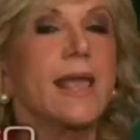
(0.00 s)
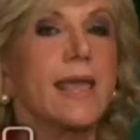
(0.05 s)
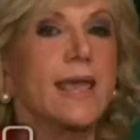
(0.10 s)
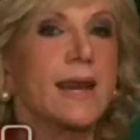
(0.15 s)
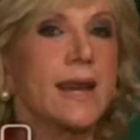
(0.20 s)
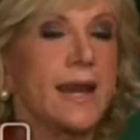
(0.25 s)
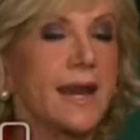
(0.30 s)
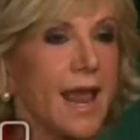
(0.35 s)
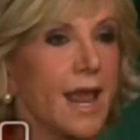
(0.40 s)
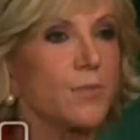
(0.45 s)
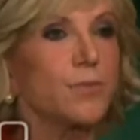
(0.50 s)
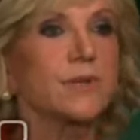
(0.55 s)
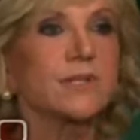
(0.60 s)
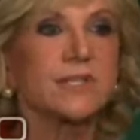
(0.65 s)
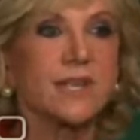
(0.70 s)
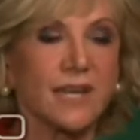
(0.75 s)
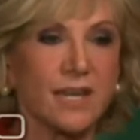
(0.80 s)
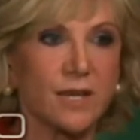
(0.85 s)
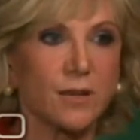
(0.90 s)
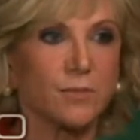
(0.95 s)
It
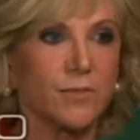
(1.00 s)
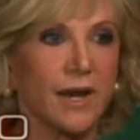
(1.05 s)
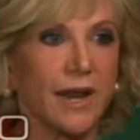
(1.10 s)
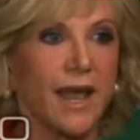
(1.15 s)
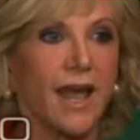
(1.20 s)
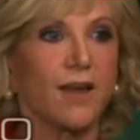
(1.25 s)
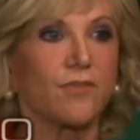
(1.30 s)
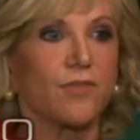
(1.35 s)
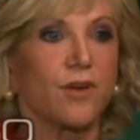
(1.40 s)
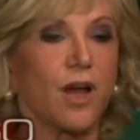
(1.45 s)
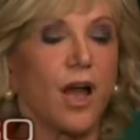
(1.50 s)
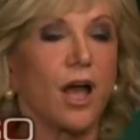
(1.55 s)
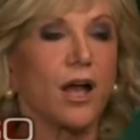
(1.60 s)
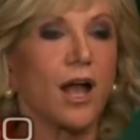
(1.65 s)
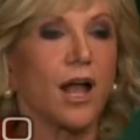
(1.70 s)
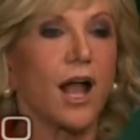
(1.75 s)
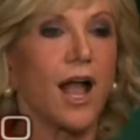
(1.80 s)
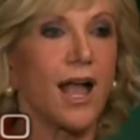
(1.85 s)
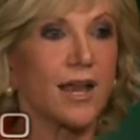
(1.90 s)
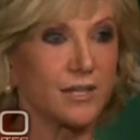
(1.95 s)
enables him to have a,
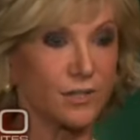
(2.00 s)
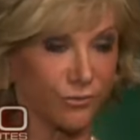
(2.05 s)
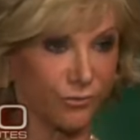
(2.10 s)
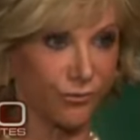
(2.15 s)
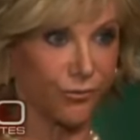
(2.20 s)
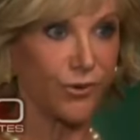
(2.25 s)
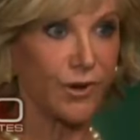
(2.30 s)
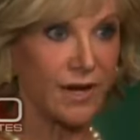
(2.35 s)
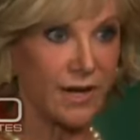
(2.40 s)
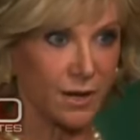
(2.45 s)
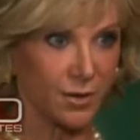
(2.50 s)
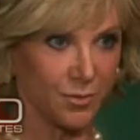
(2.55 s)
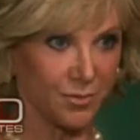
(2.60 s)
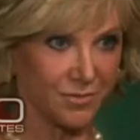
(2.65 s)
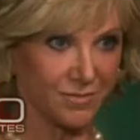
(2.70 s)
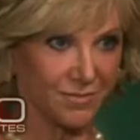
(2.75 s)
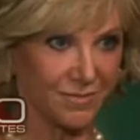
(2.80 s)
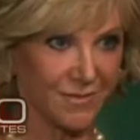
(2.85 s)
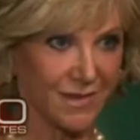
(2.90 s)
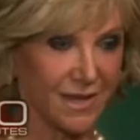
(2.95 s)
a kind of
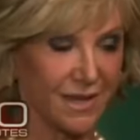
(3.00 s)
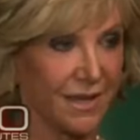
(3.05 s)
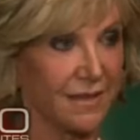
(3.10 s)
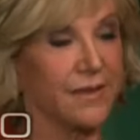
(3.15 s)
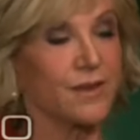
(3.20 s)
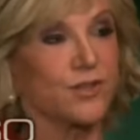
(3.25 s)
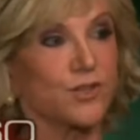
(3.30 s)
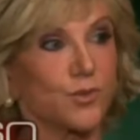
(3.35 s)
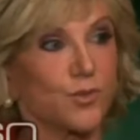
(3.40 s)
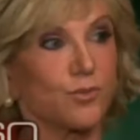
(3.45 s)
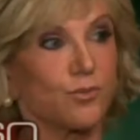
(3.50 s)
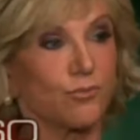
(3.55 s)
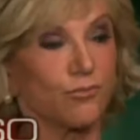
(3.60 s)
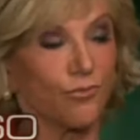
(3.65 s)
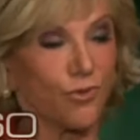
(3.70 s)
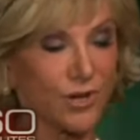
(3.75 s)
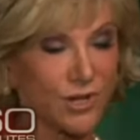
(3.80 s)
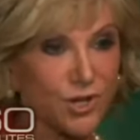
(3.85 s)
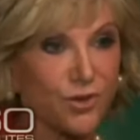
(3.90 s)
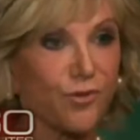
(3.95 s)
freedom there's
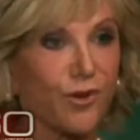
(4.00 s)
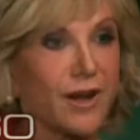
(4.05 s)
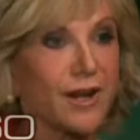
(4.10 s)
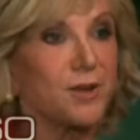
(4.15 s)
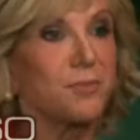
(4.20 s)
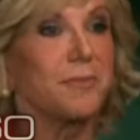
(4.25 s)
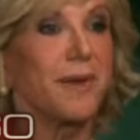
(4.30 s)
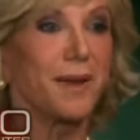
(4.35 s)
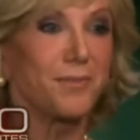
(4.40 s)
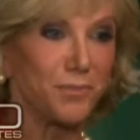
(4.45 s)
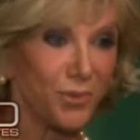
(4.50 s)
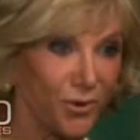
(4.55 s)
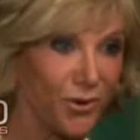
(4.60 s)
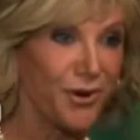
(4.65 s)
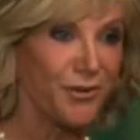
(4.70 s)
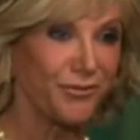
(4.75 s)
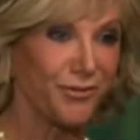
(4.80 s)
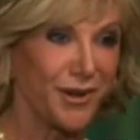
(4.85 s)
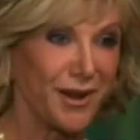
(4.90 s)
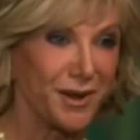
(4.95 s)
rich freedom and
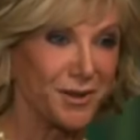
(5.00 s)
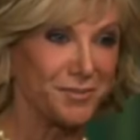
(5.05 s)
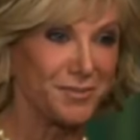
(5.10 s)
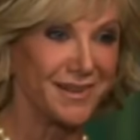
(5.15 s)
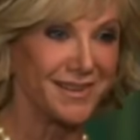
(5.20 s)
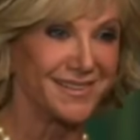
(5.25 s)
poor freedom.